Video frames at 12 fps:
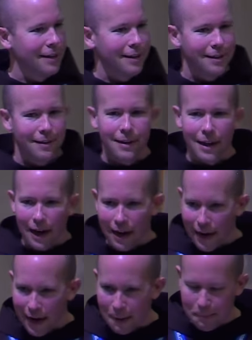that I
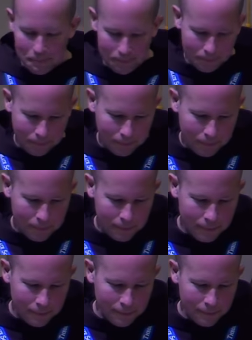am?"
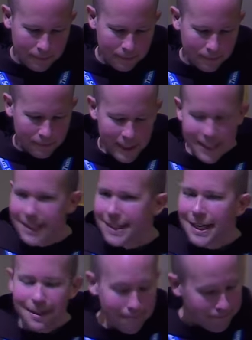This is it.